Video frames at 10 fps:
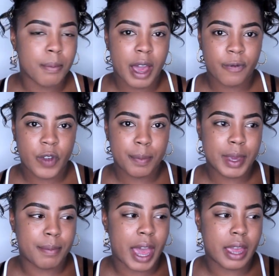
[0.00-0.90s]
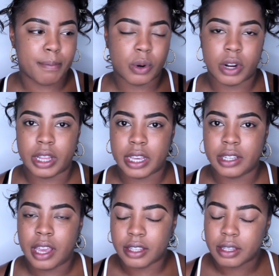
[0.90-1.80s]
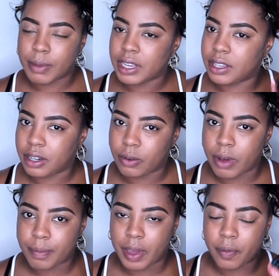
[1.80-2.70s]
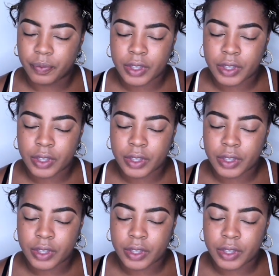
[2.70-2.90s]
my Fit Me Matte and Poreless. This is my secret weapon.